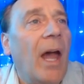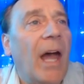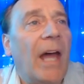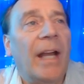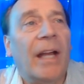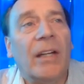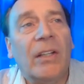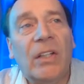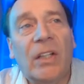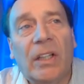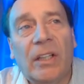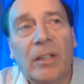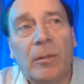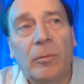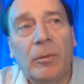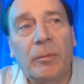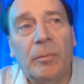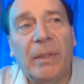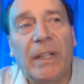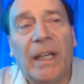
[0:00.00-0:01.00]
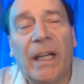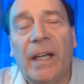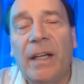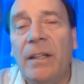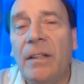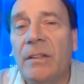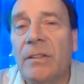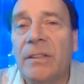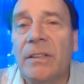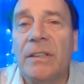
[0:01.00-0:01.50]
and I thought it would be
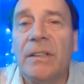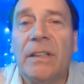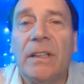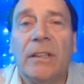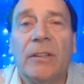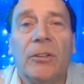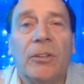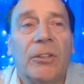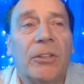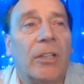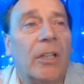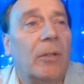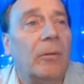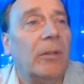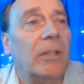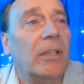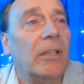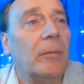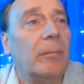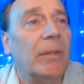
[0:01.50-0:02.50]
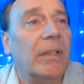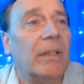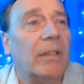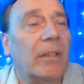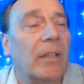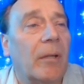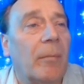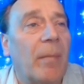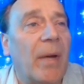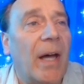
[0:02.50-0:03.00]
interesting to show a little bit
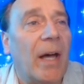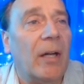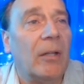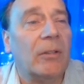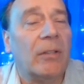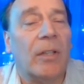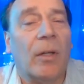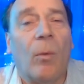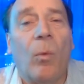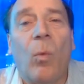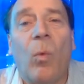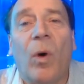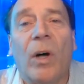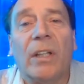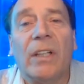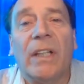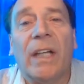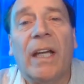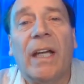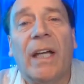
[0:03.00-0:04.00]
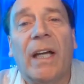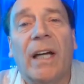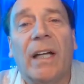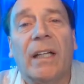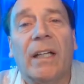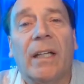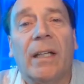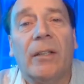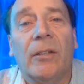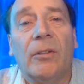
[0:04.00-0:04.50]
about what
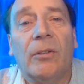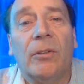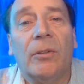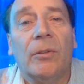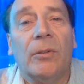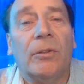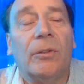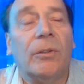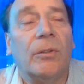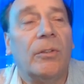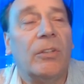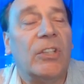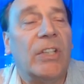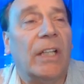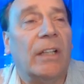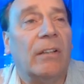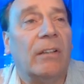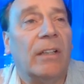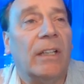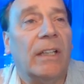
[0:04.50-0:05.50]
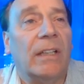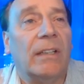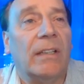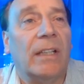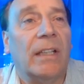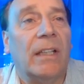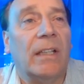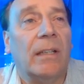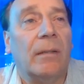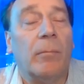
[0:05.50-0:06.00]
AI can do to generate
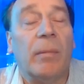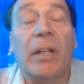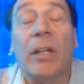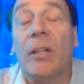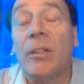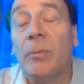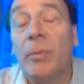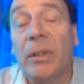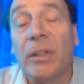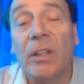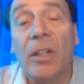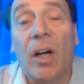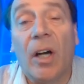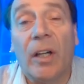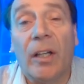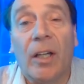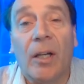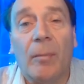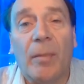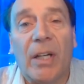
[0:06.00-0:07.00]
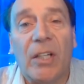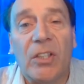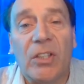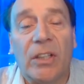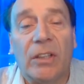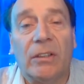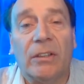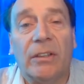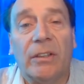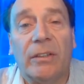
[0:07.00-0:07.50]
in, because we're talking about
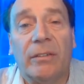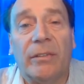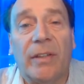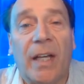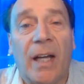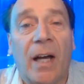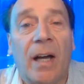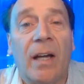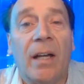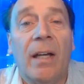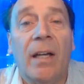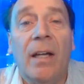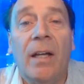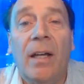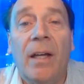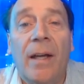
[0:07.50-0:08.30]
generative AI,